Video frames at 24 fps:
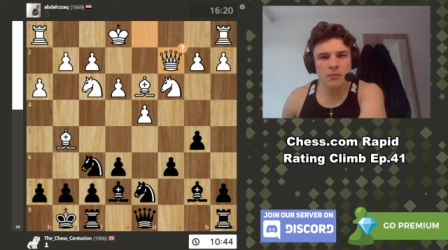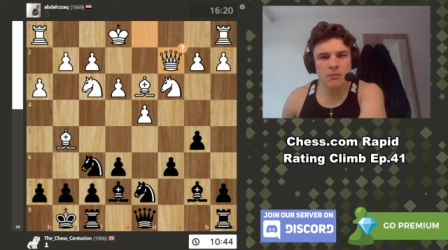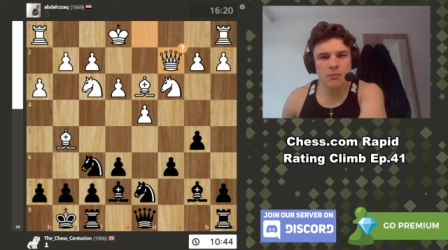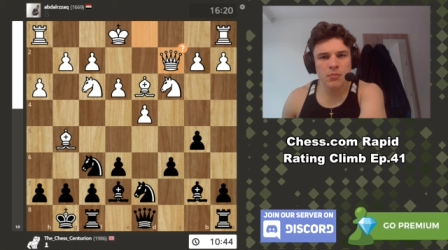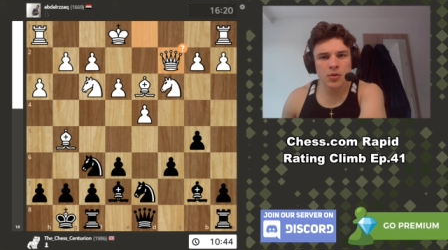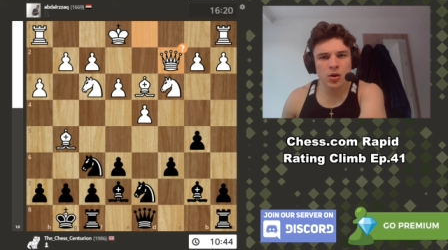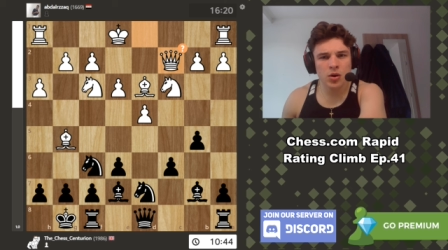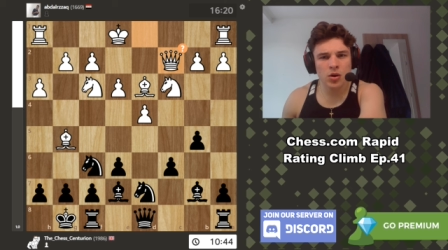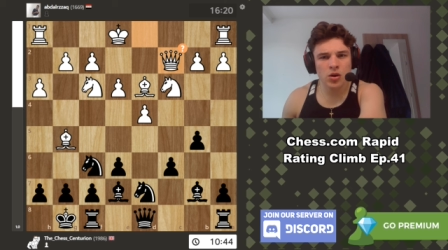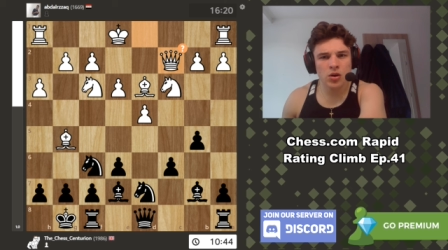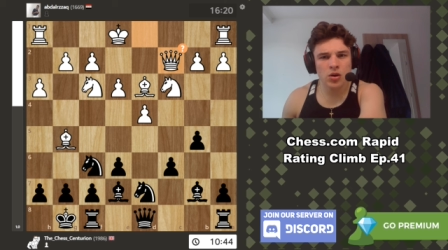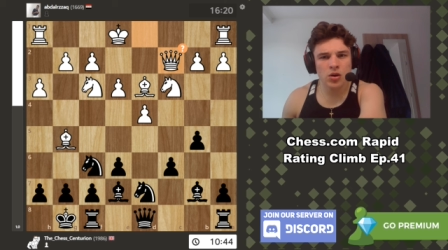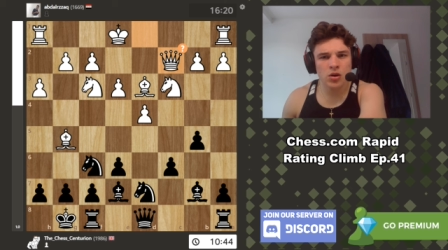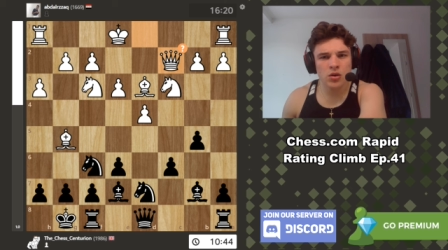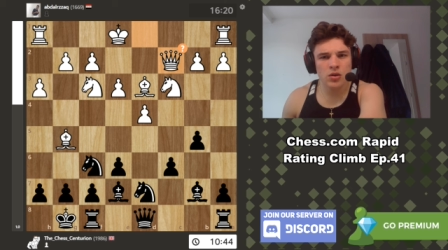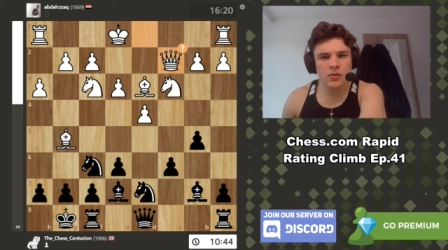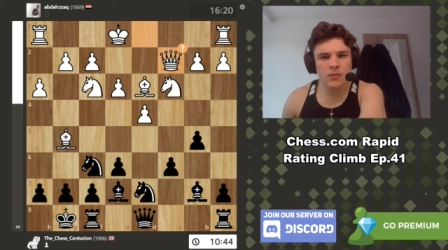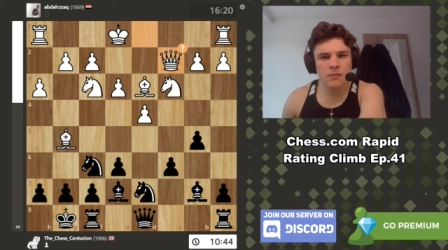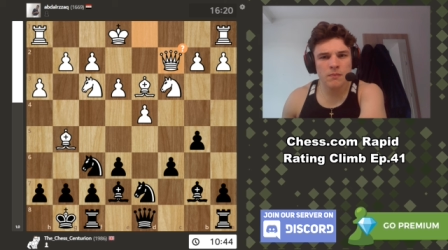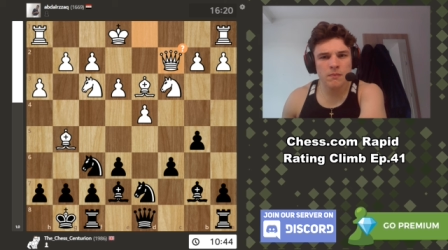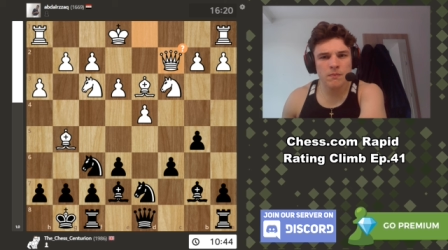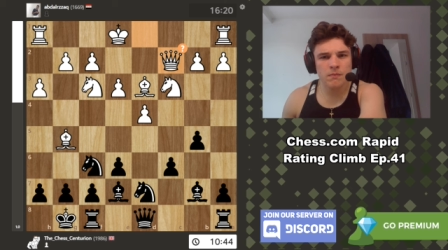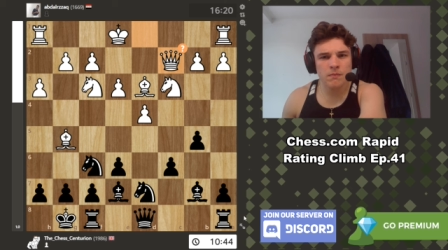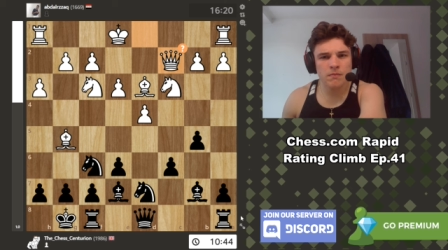but
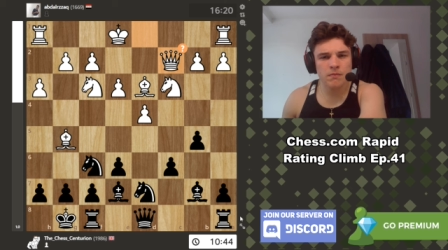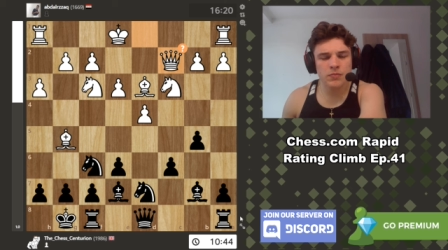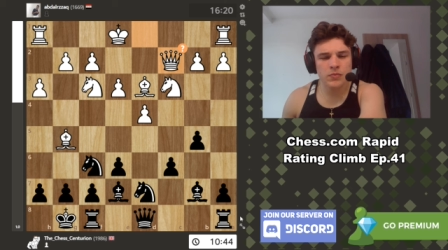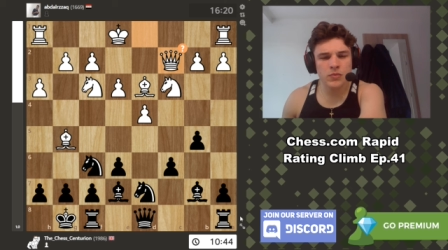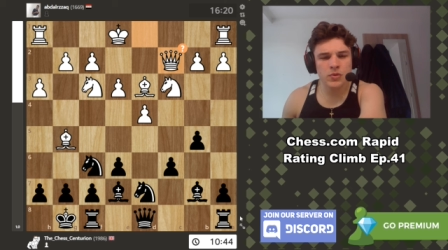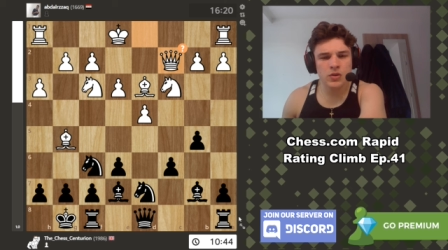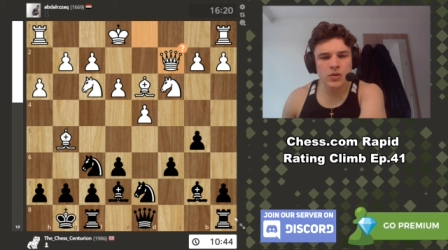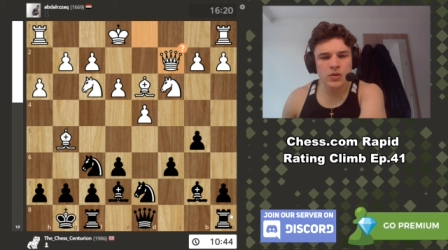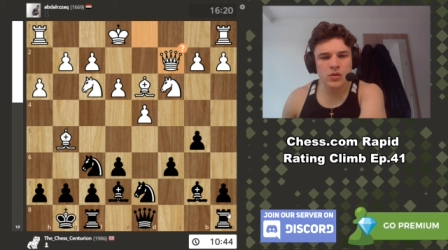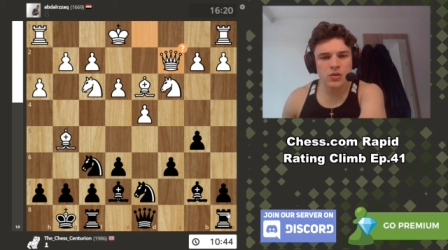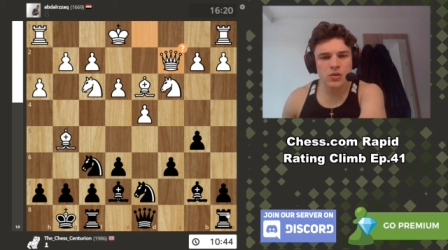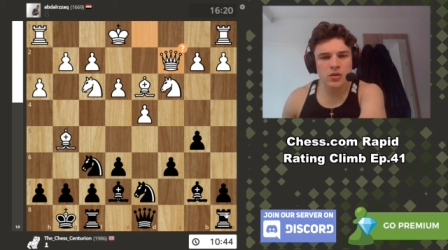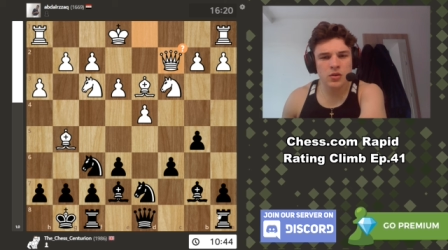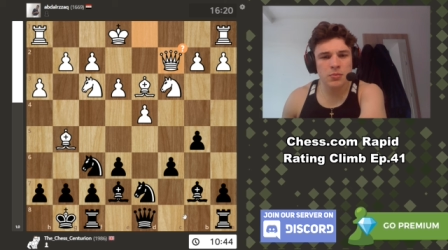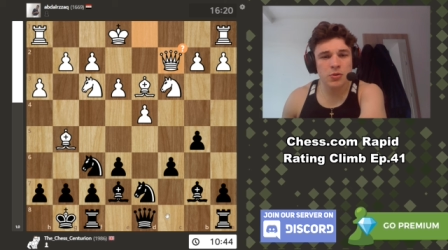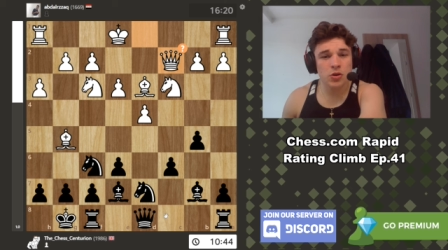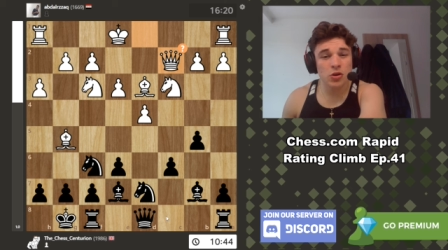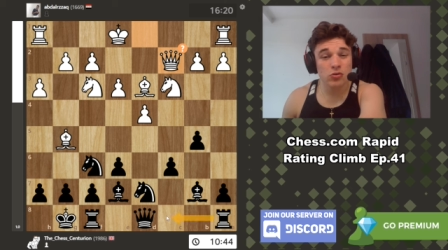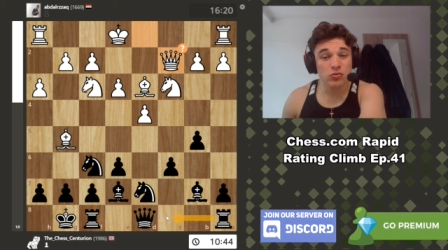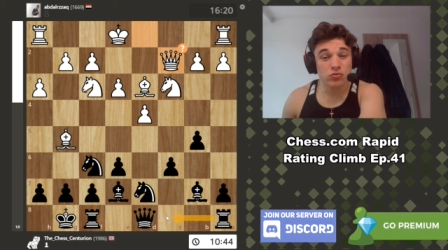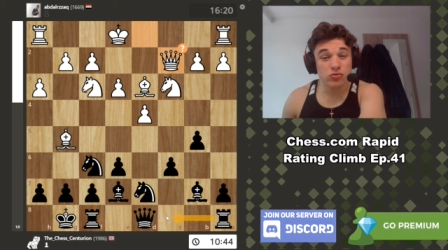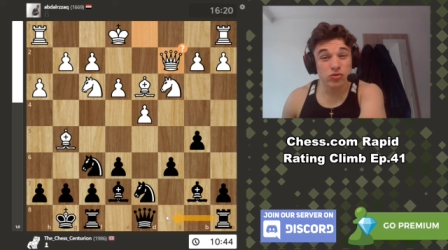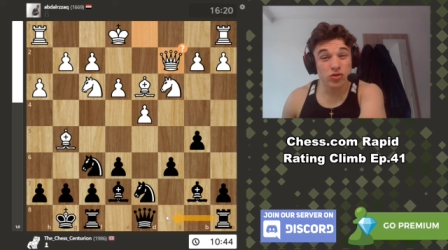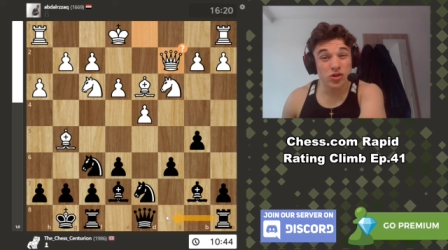the
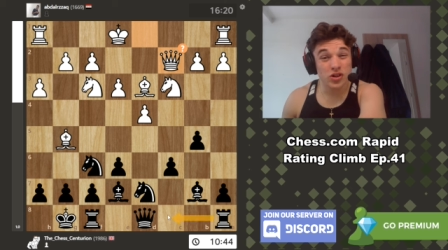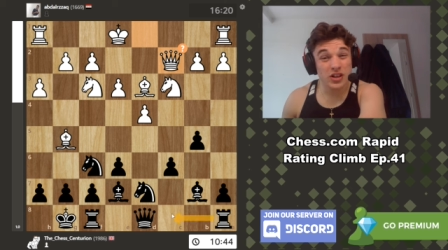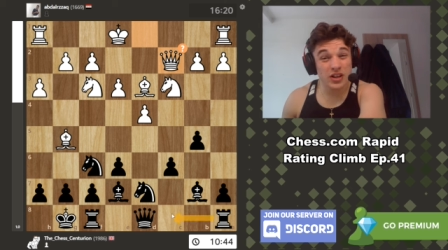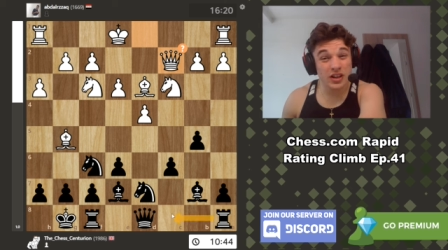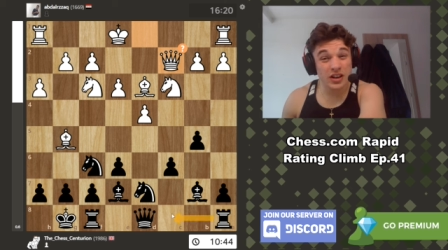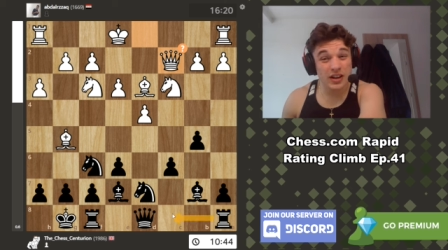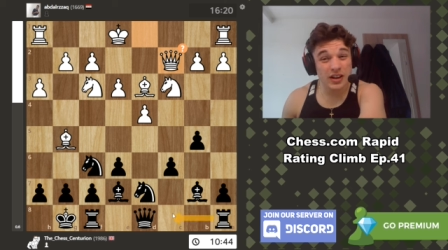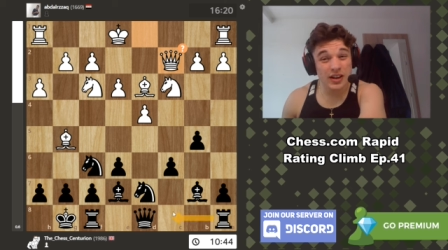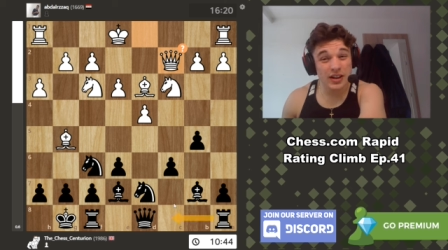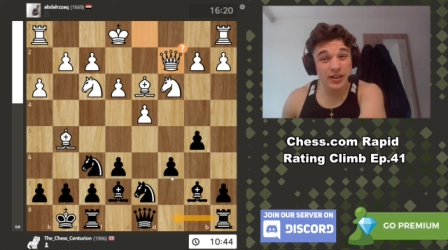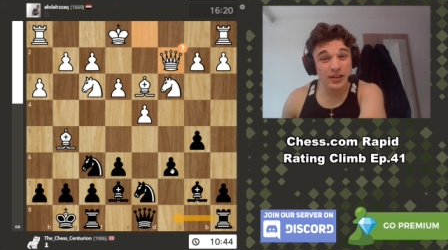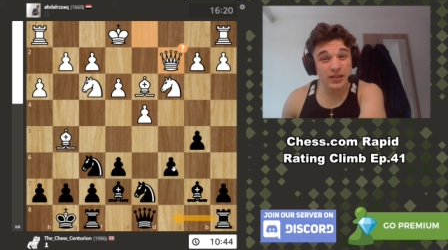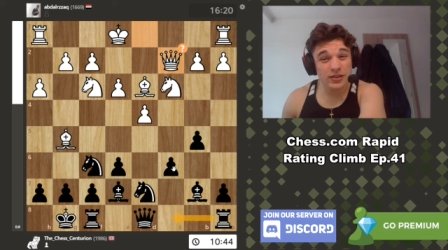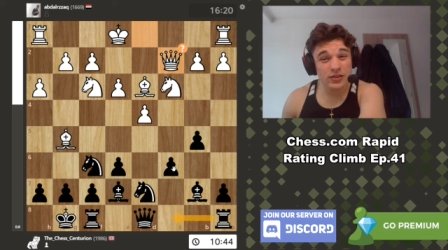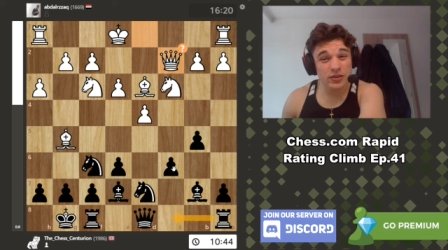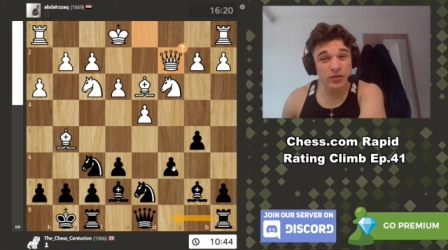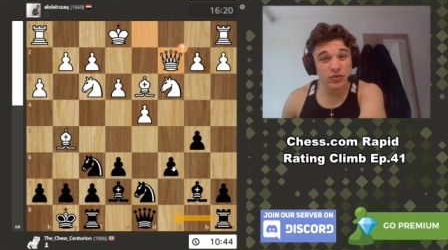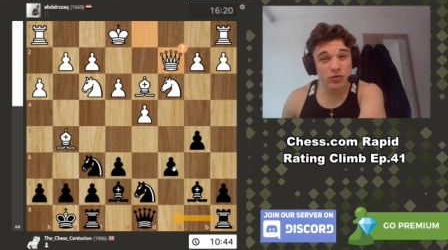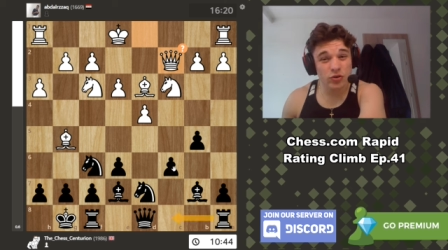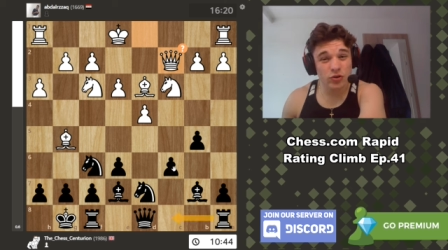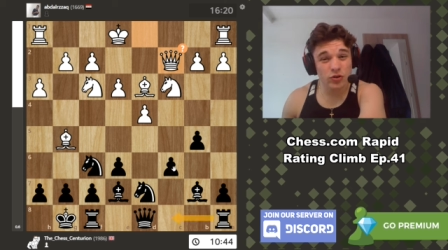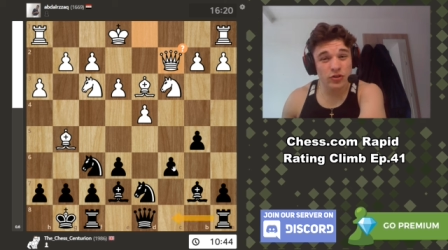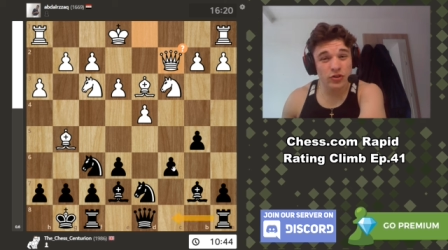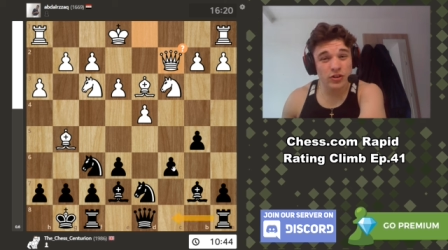computer really likes
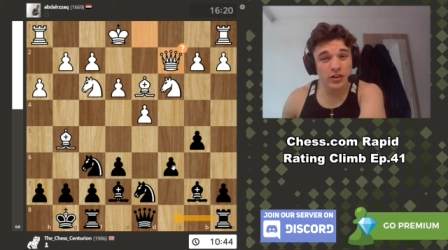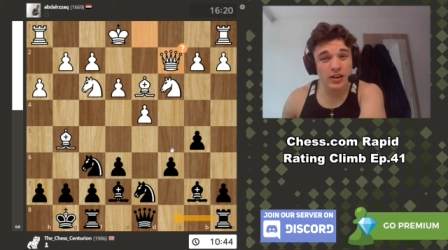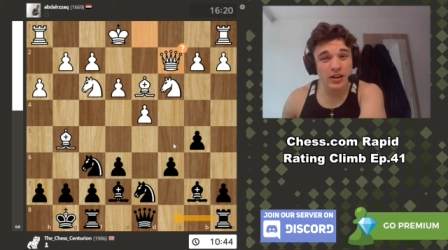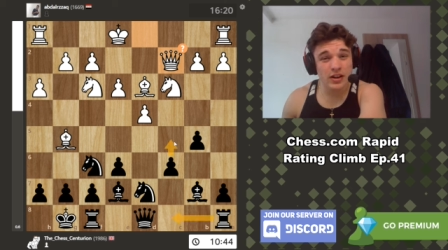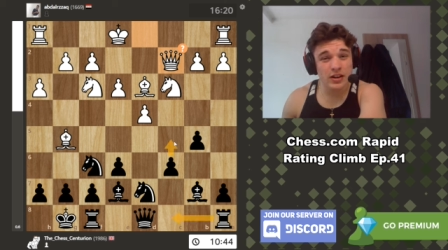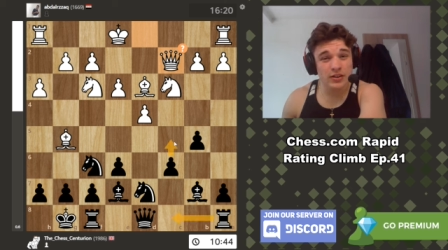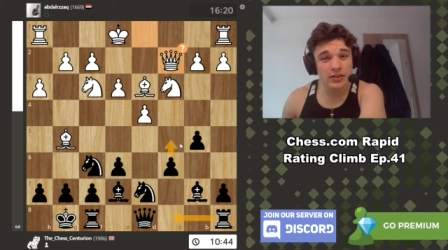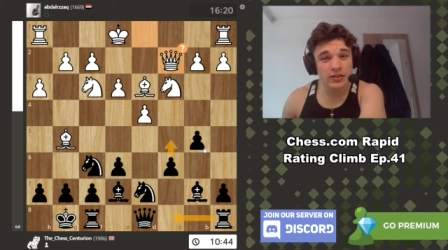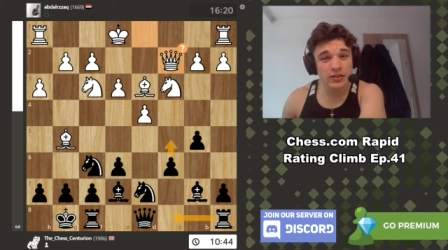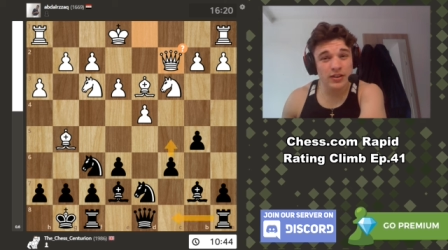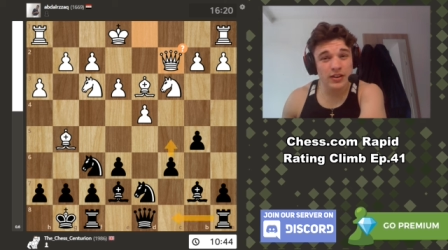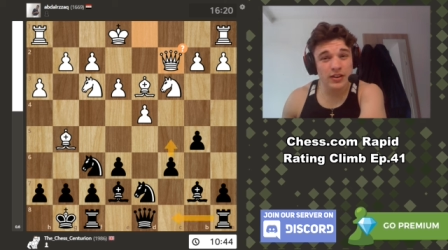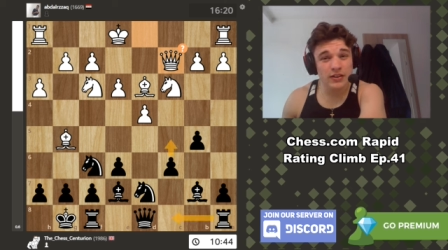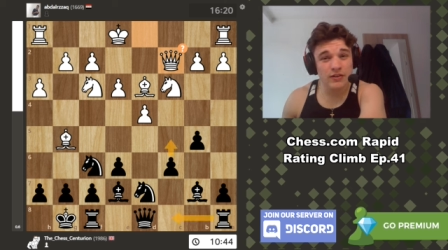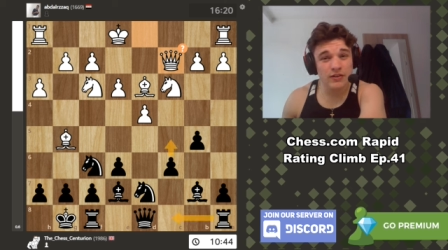rook c eight and c